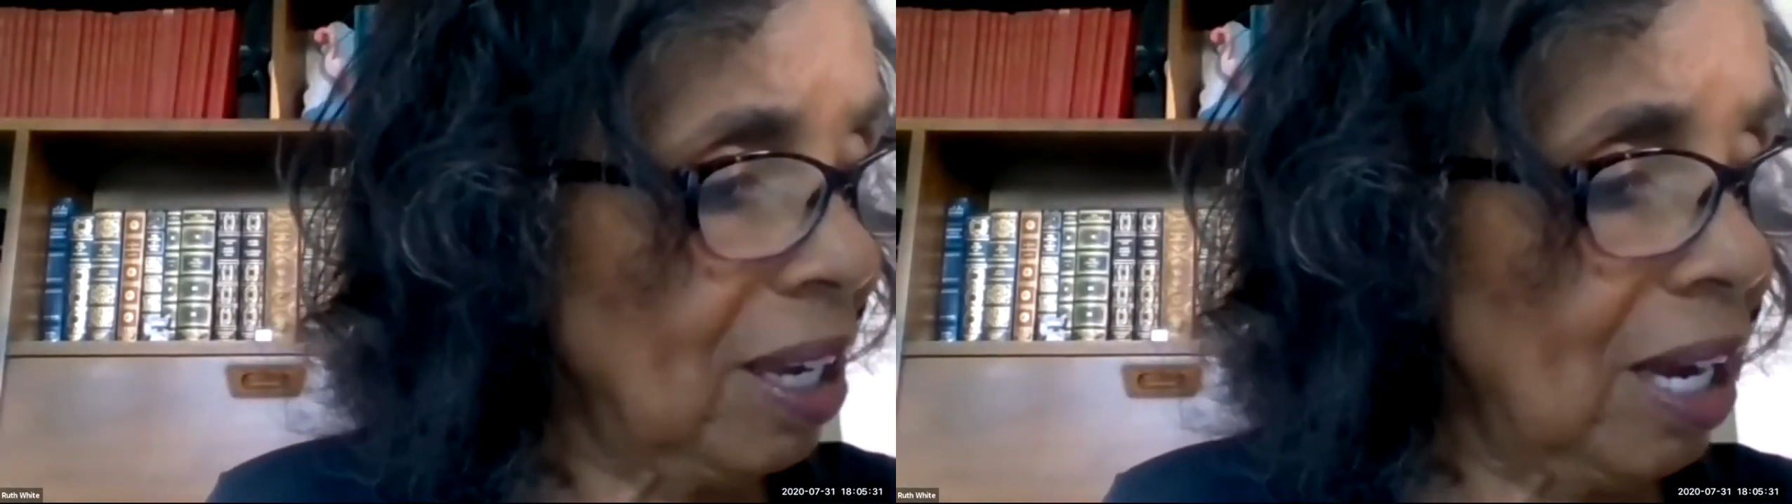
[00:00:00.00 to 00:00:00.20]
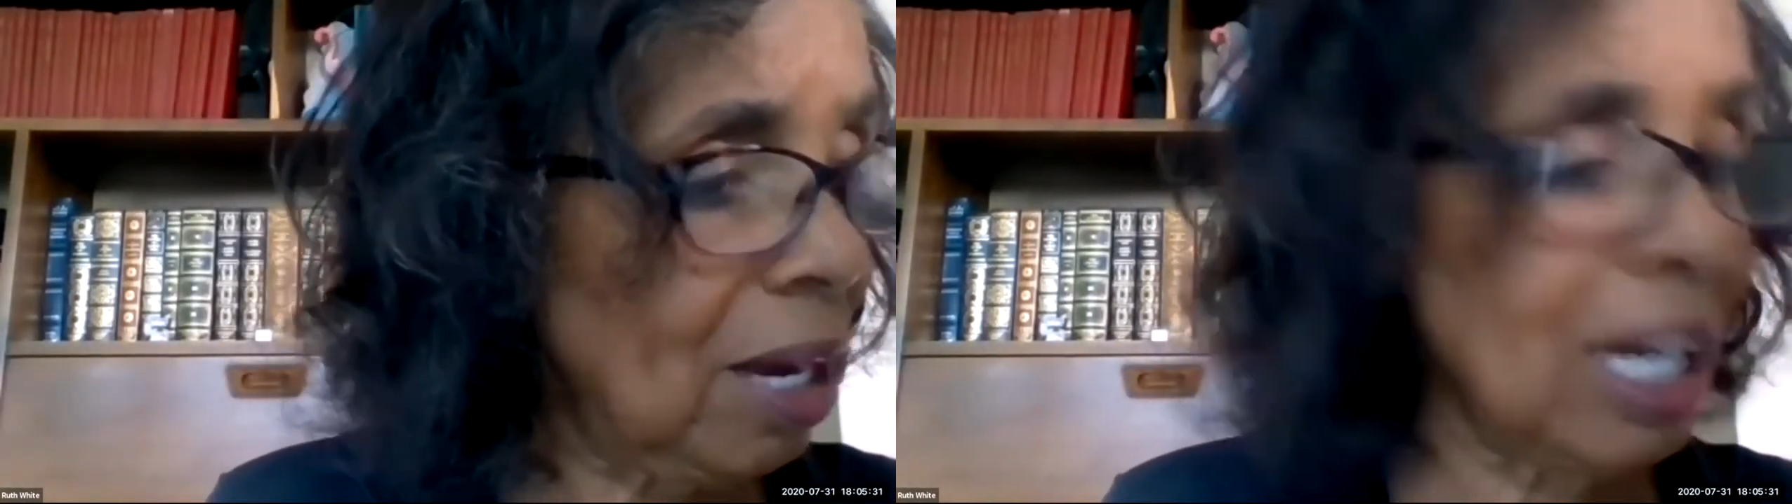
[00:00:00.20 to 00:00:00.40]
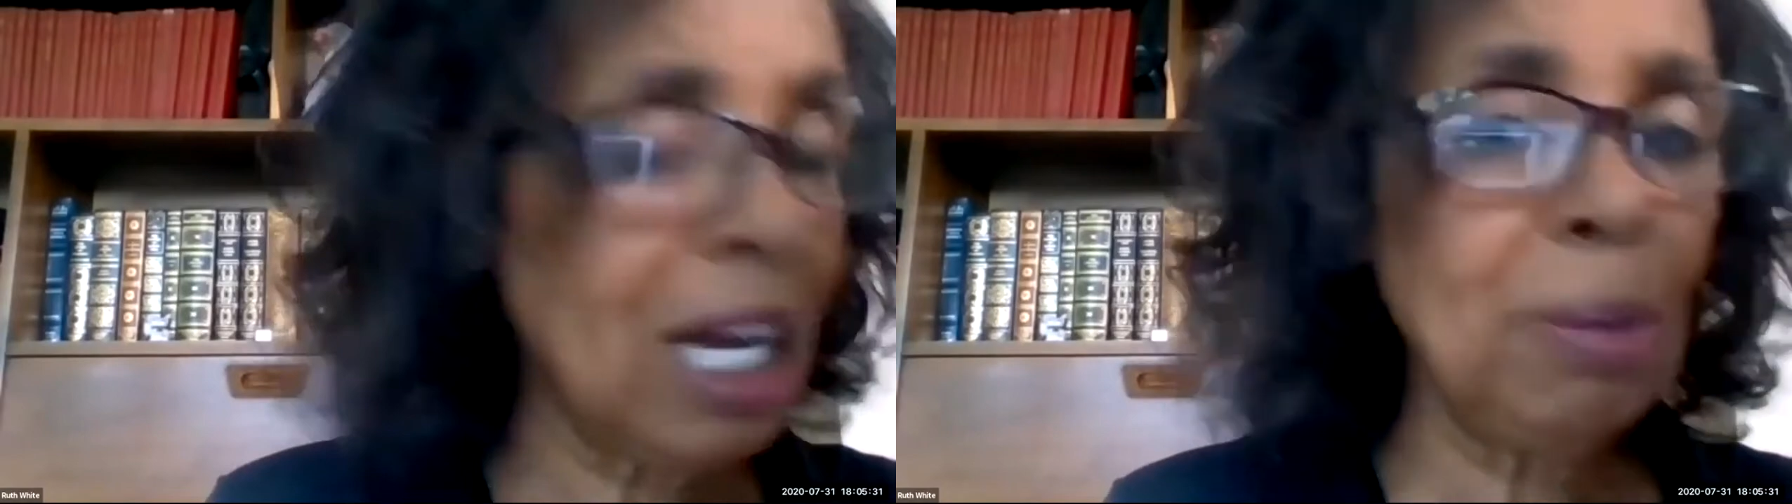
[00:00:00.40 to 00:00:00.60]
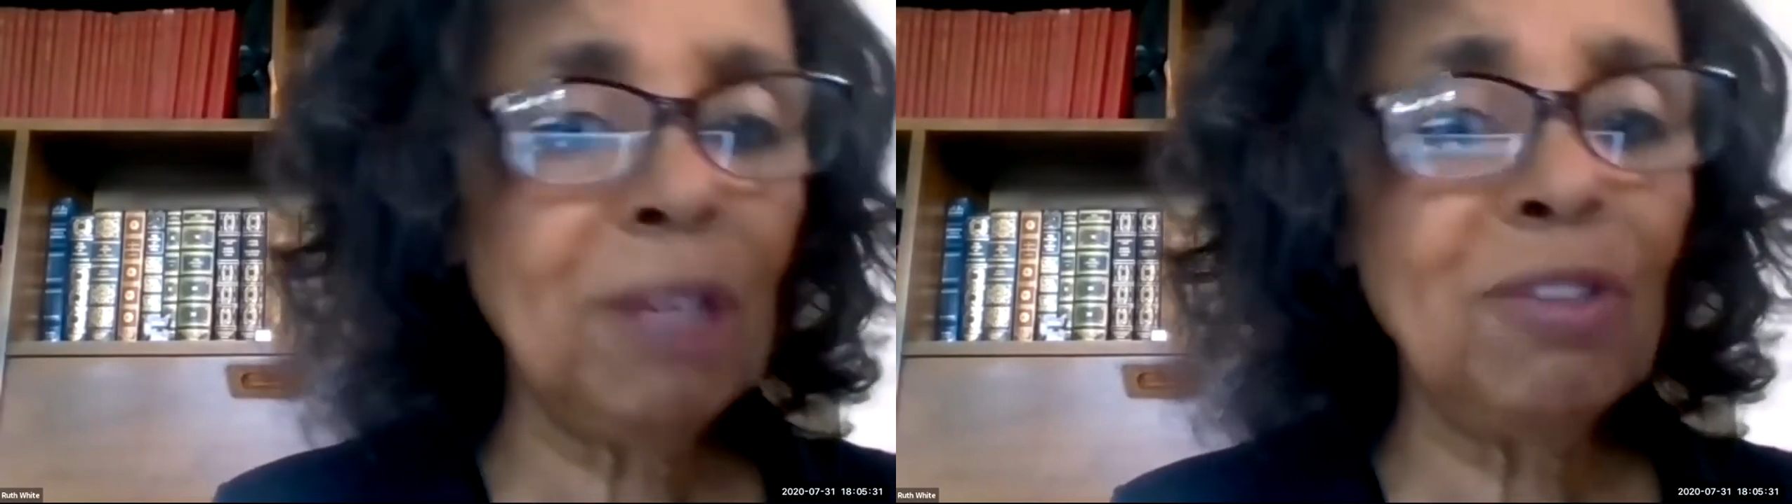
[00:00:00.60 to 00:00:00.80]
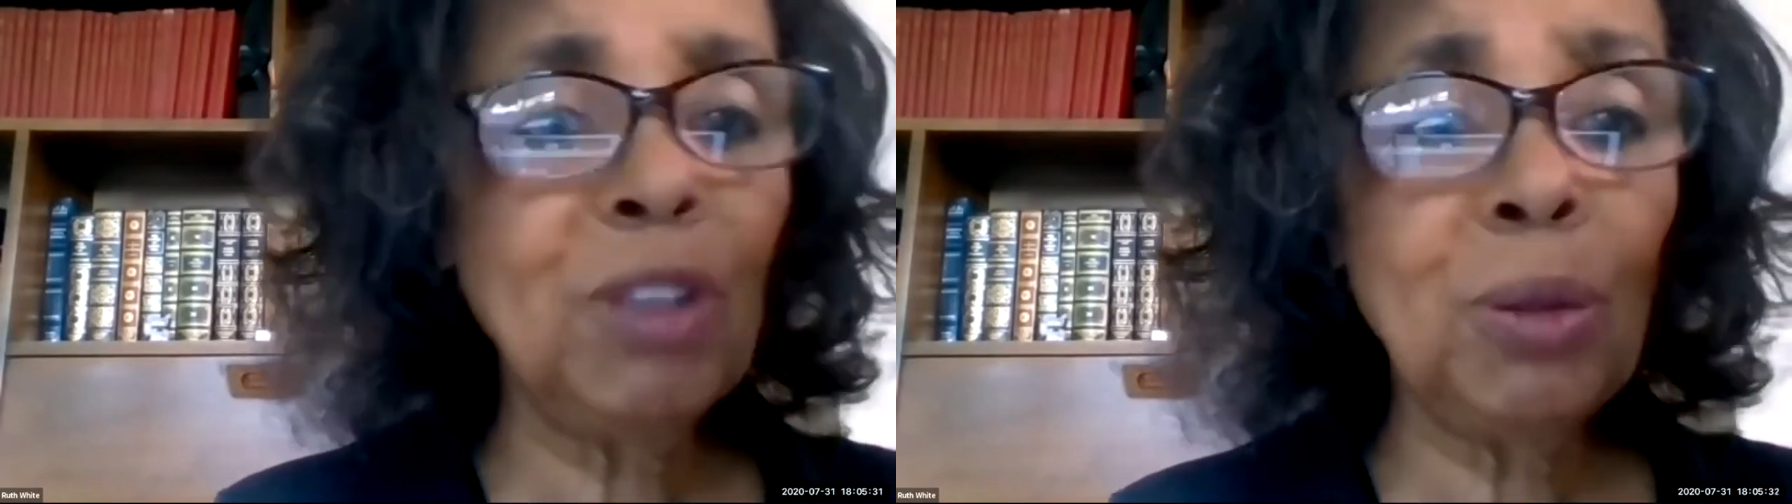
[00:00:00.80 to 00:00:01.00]
uh, a
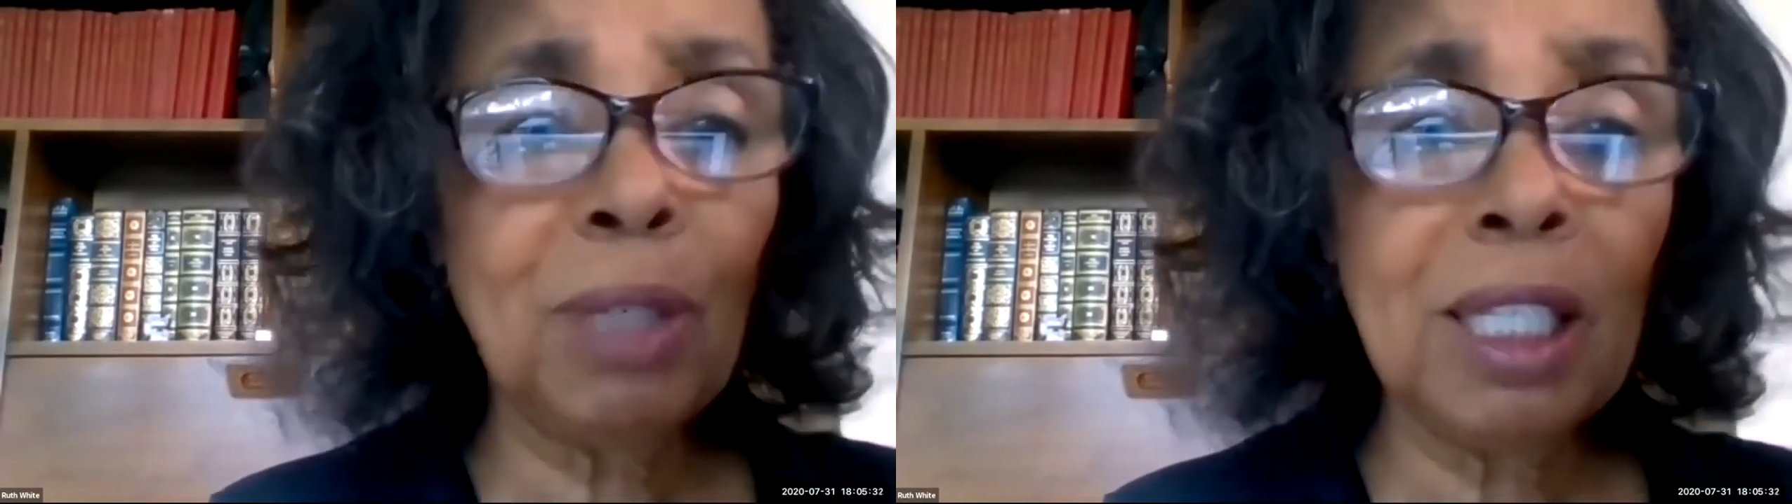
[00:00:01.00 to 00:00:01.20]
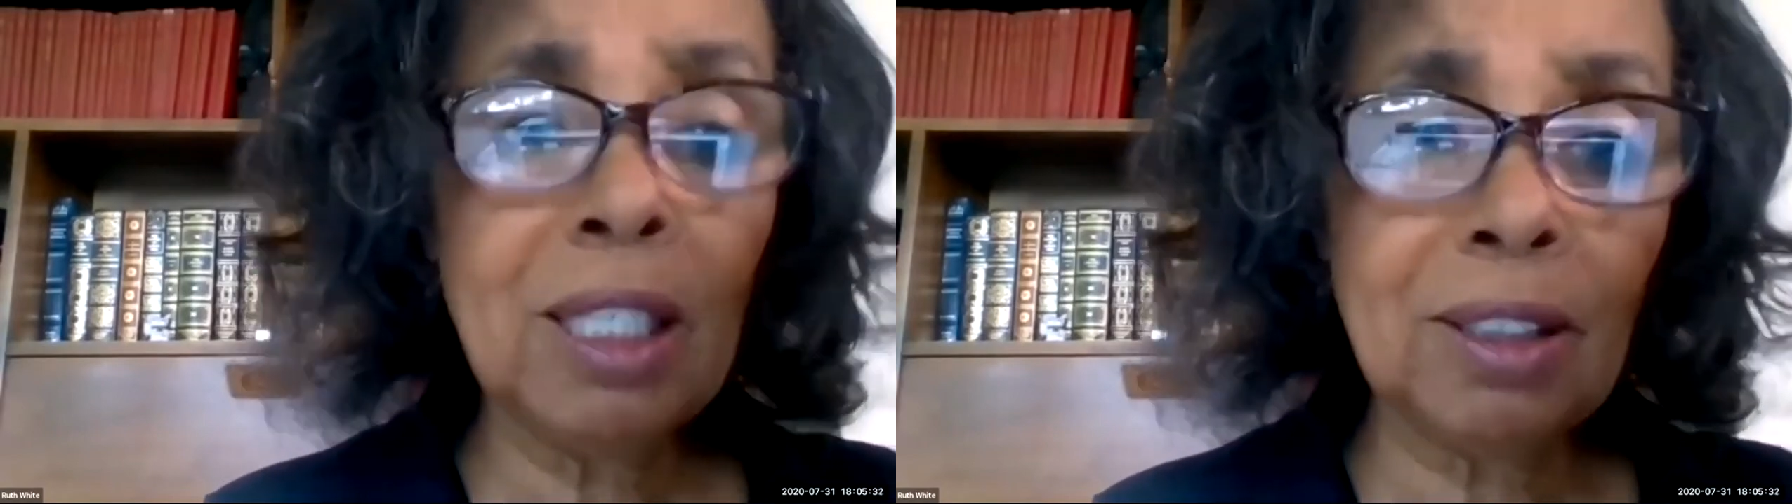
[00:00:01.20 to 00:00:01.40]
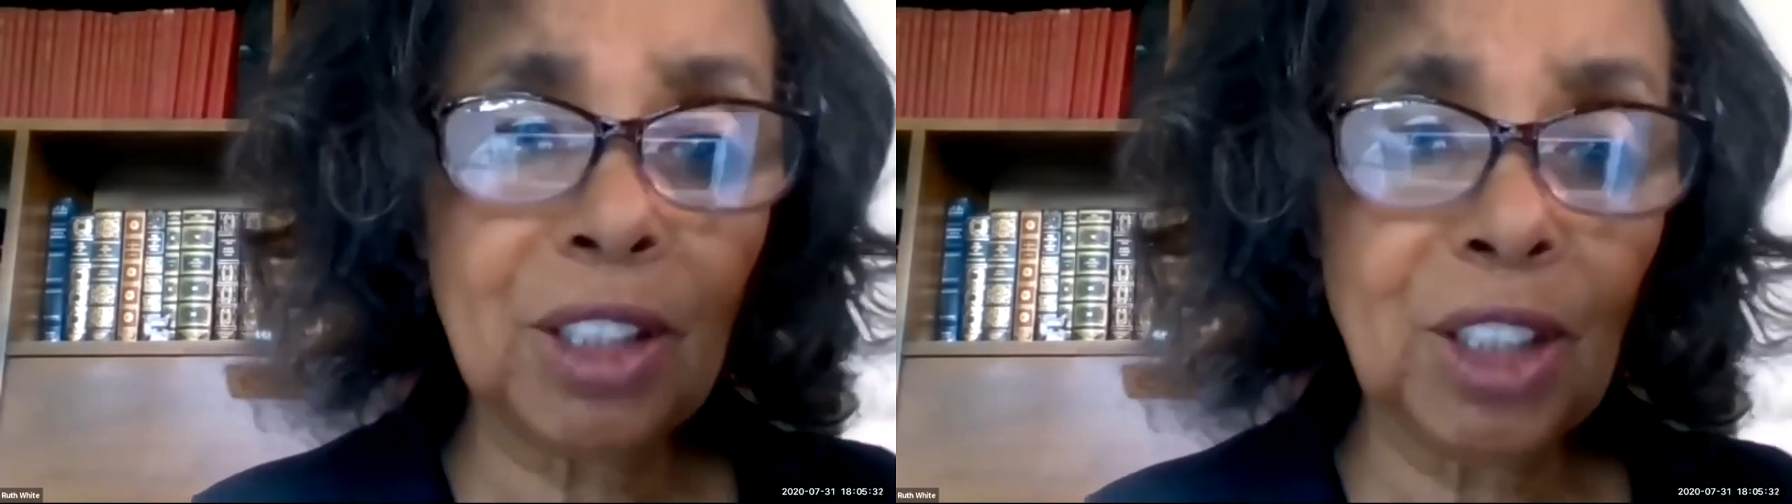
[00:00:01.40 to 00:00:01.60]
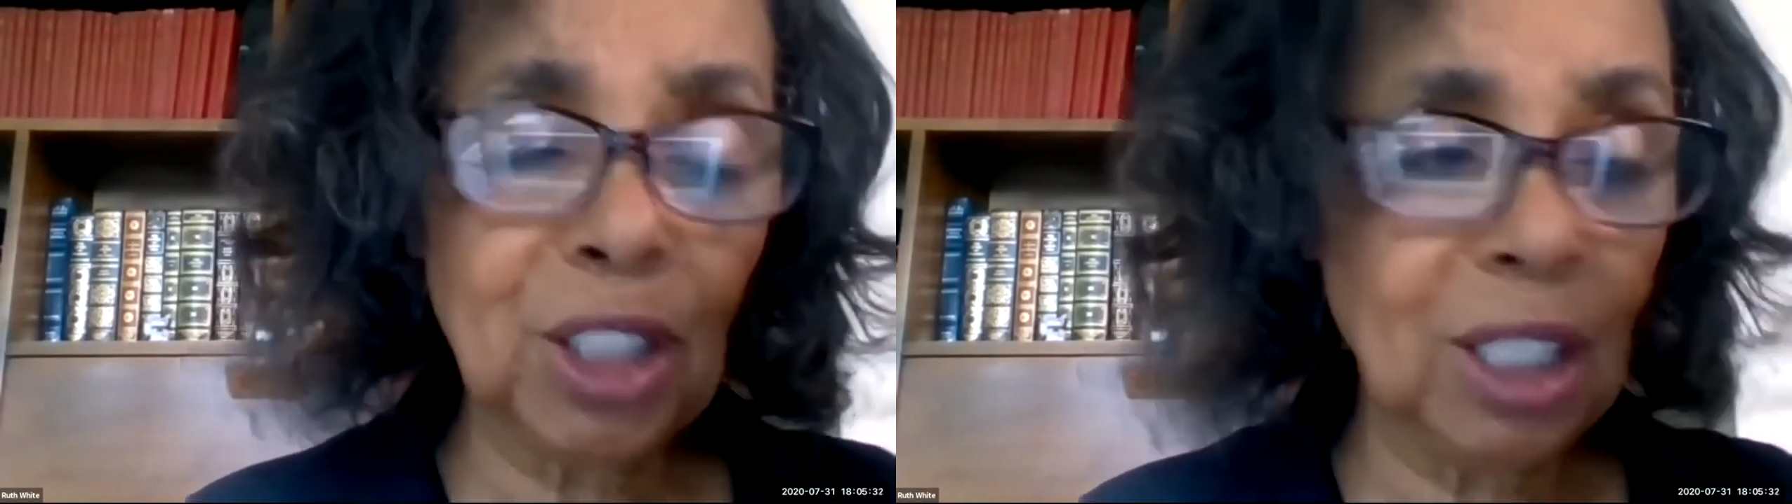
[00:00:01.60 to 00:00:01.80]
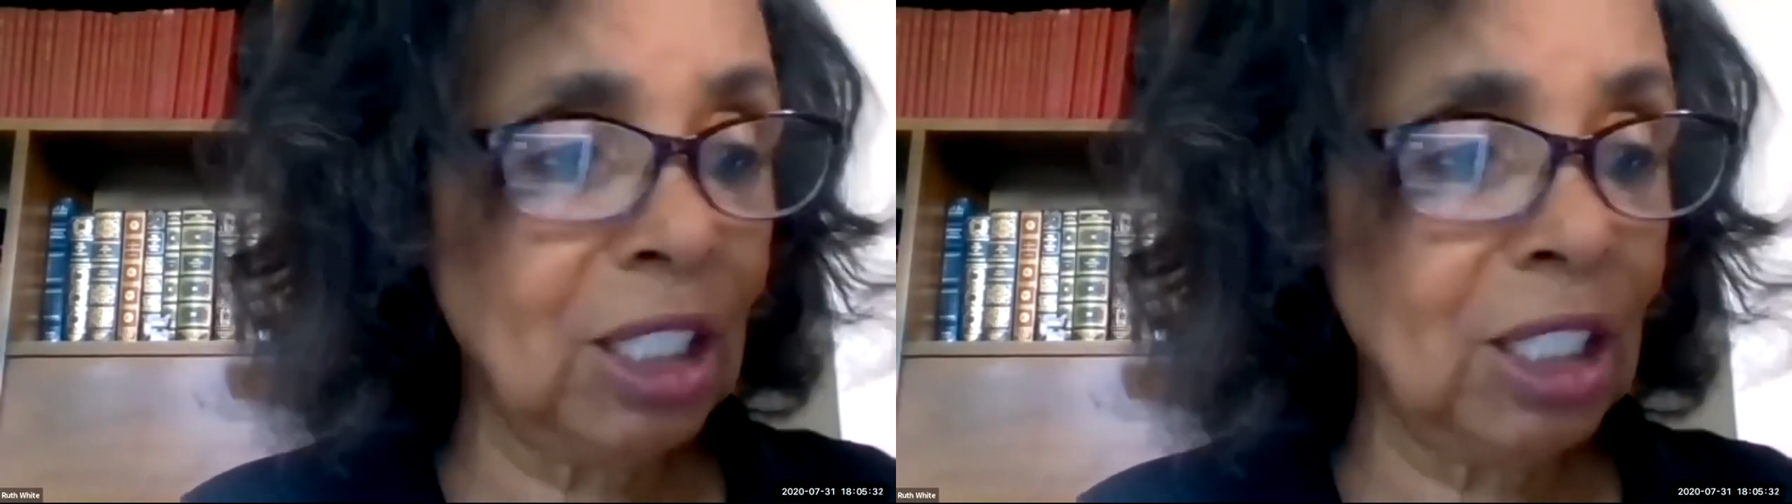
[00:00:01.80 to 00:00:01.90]
couple of new wrinkles